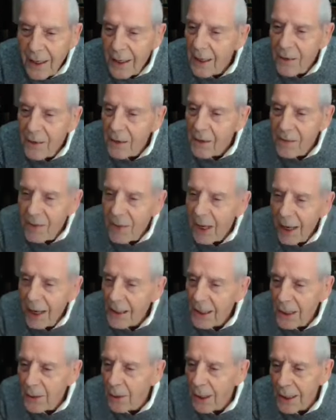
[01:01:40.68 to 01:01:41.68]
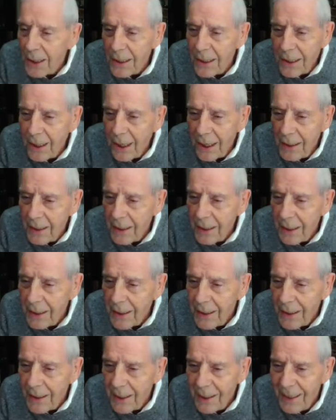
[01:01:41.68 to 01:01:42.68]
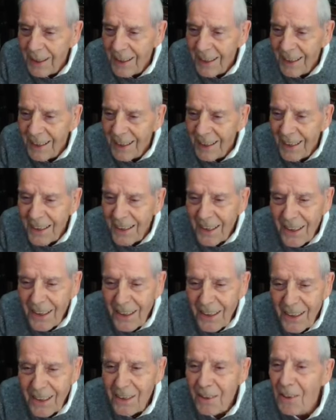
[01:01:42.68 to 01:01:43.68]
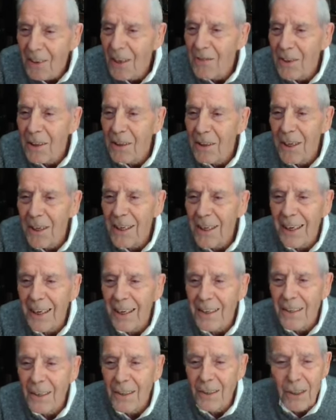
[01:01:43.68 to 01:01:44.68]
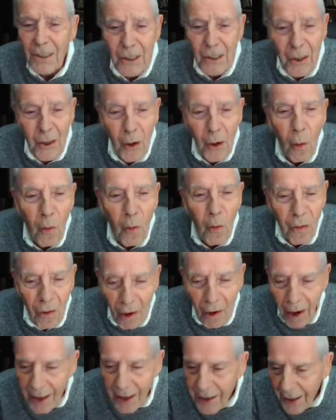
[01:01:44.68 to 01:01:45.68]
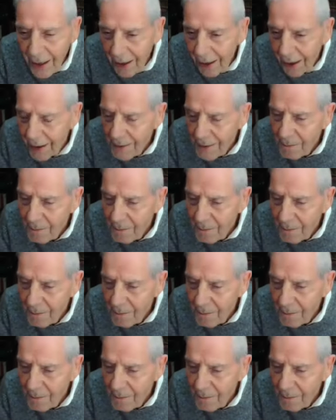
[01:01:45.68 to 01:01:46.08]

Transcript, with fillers: you never even ask questions like that. You don't even think it. You just go for it.